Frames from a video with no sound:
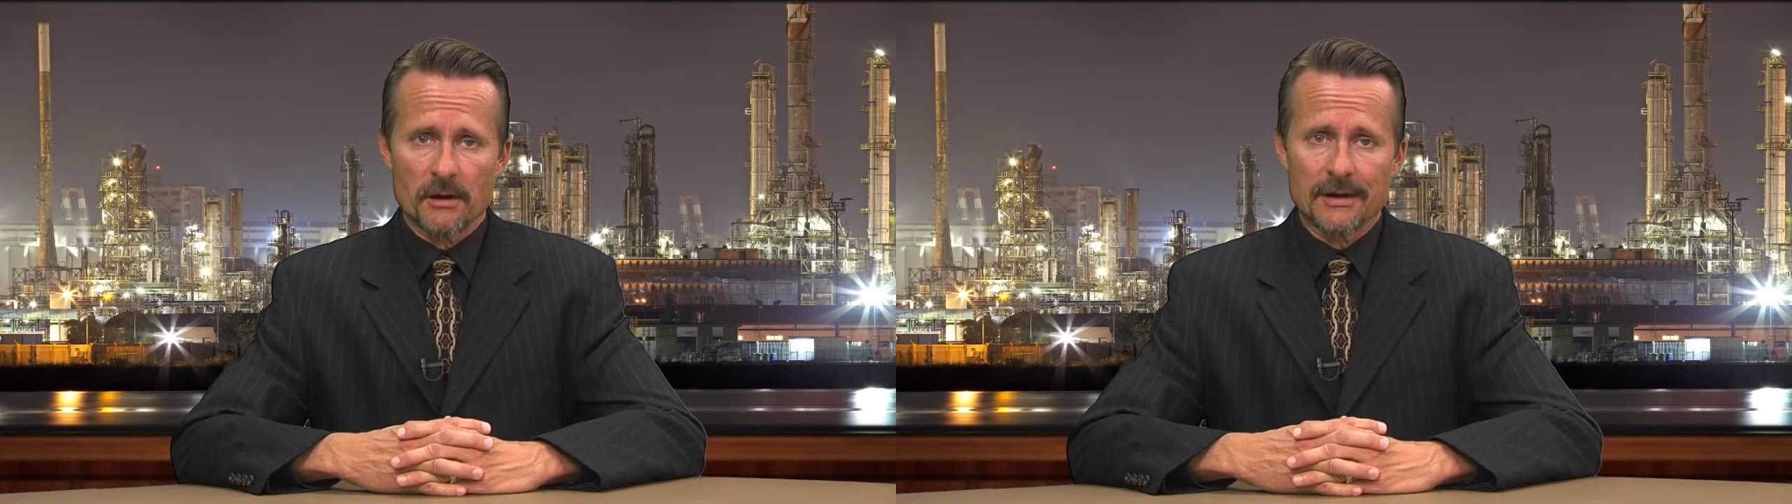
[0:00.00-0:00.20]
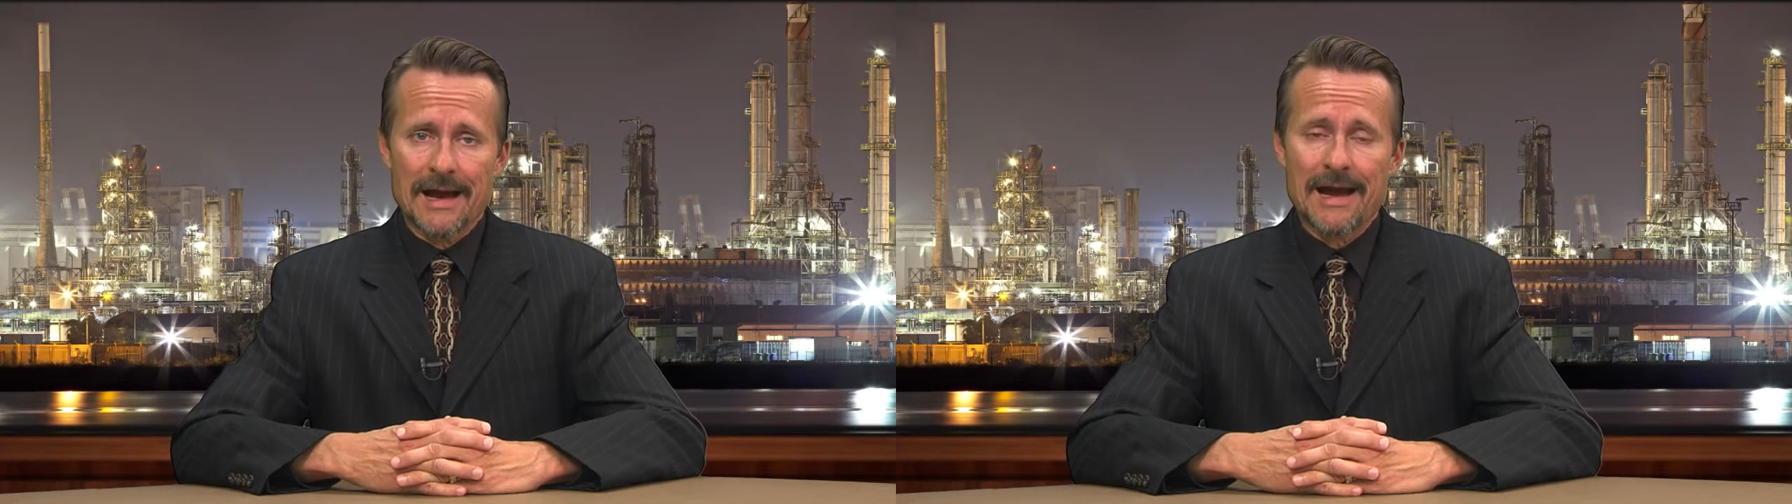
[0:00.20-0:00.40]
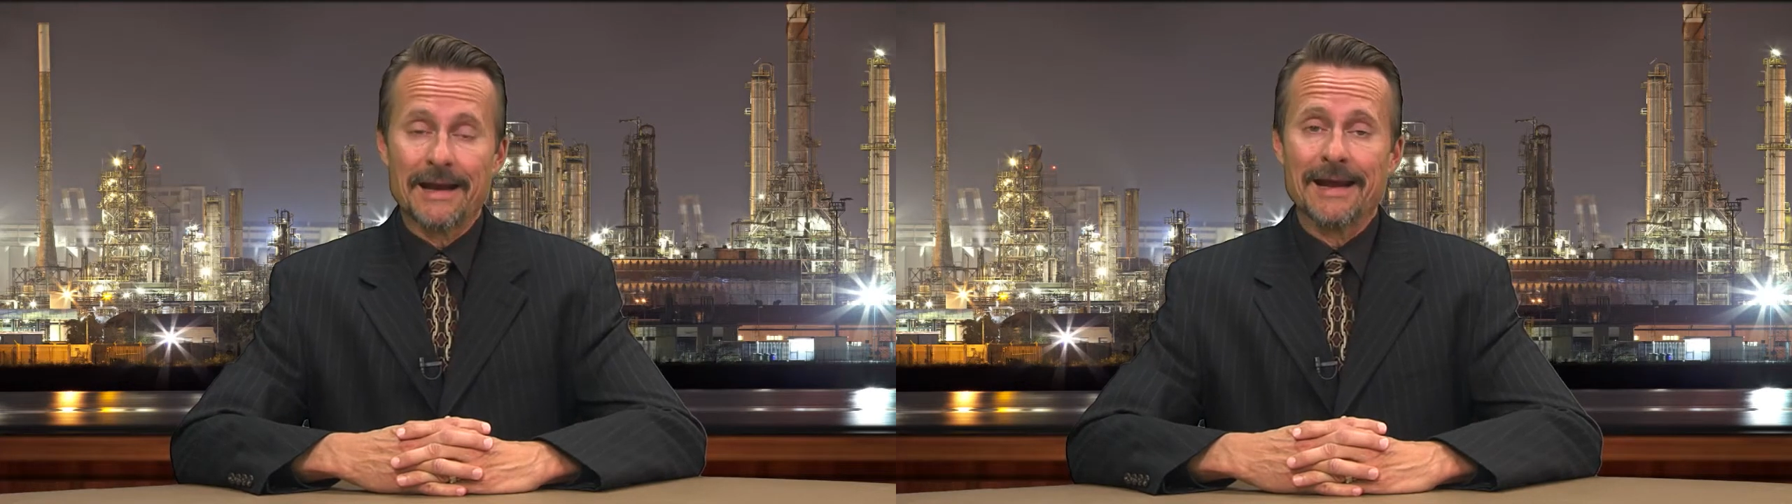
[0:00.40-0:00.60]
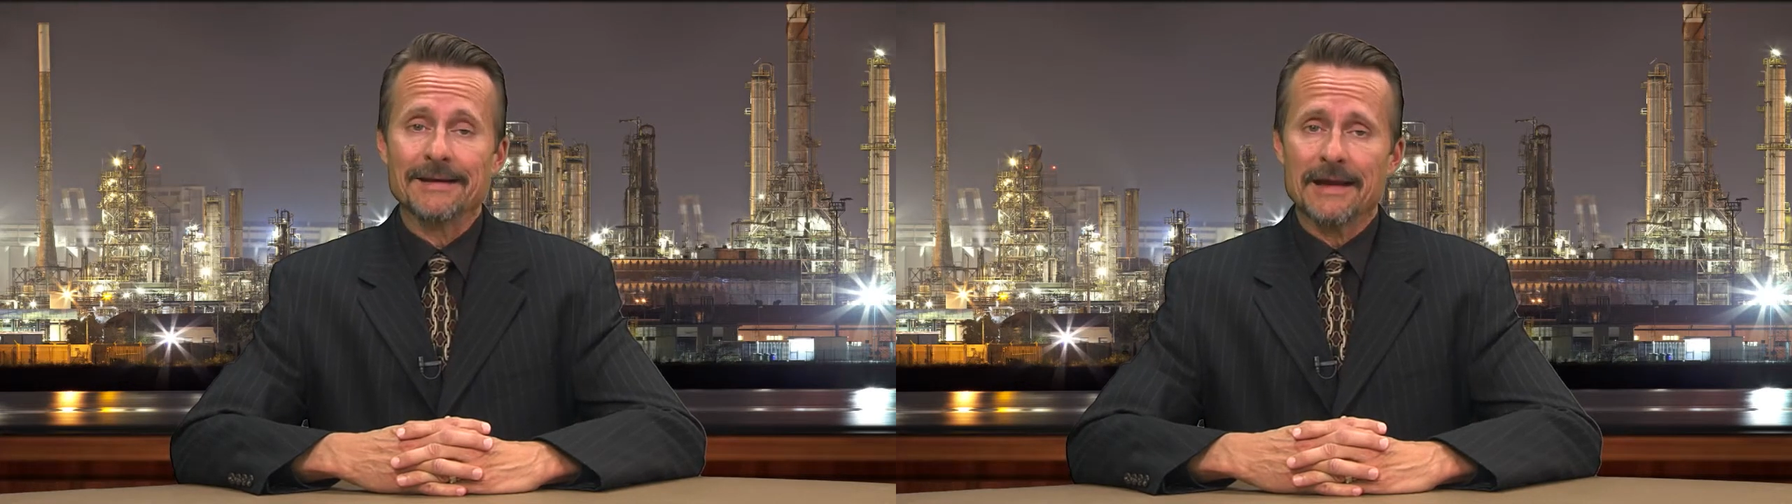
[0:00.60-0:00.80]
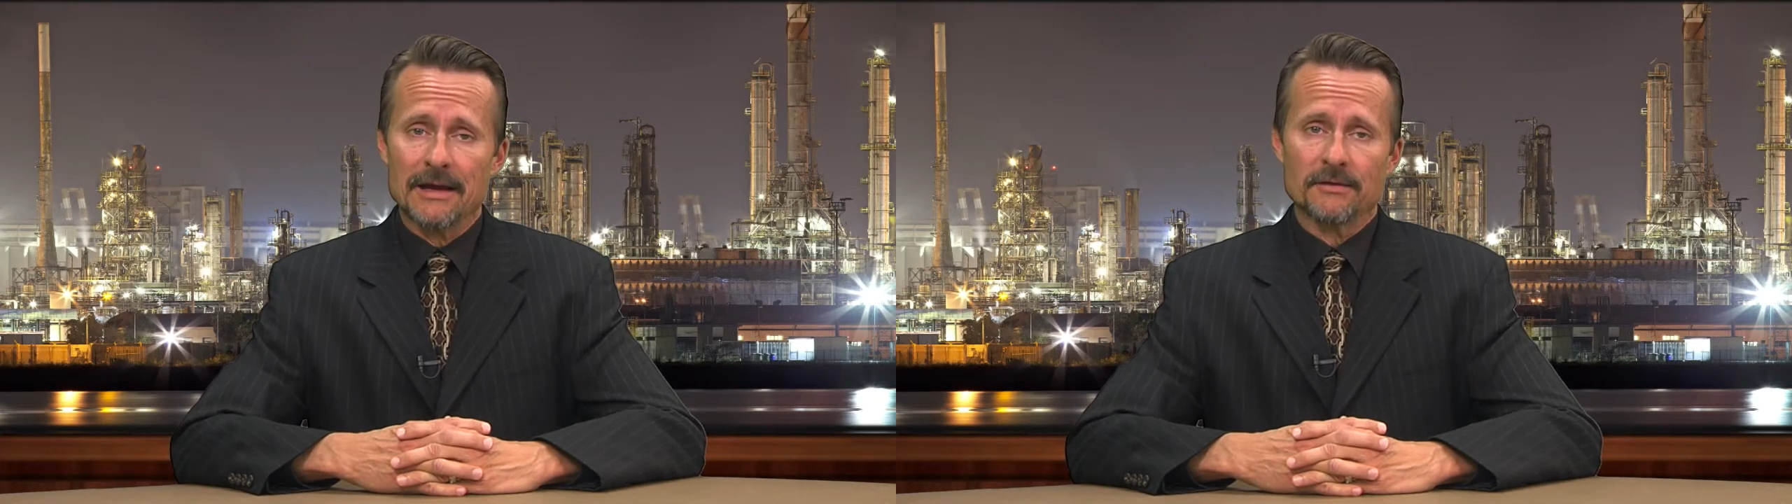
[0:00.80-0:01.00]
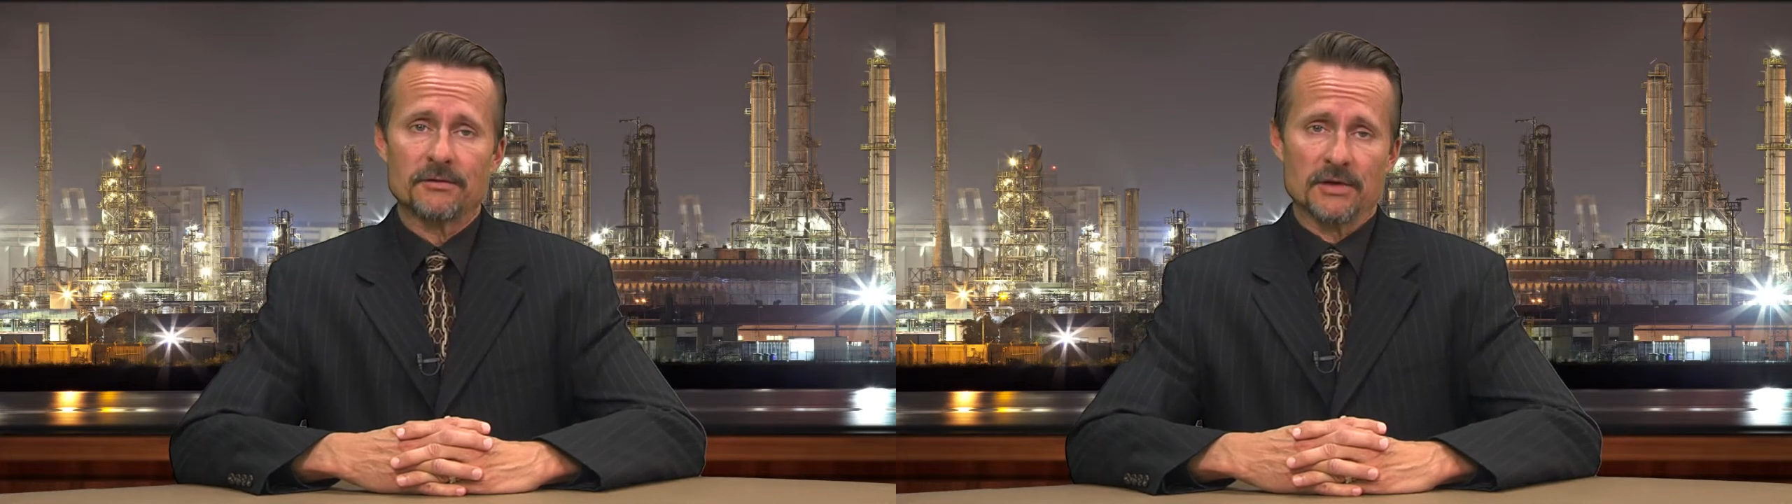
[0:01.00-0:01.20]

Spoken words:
our guide and guest,